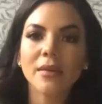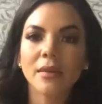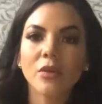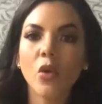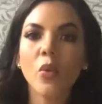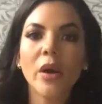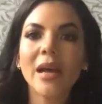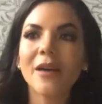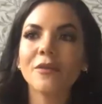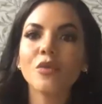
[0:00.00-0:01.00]
no one
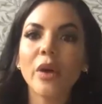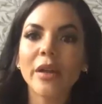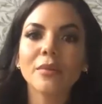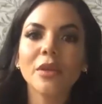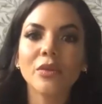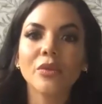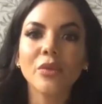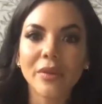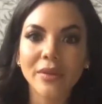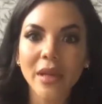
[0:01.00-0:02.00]
have to ask me to
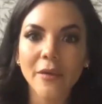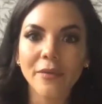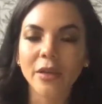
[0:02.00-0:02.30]
do stuff.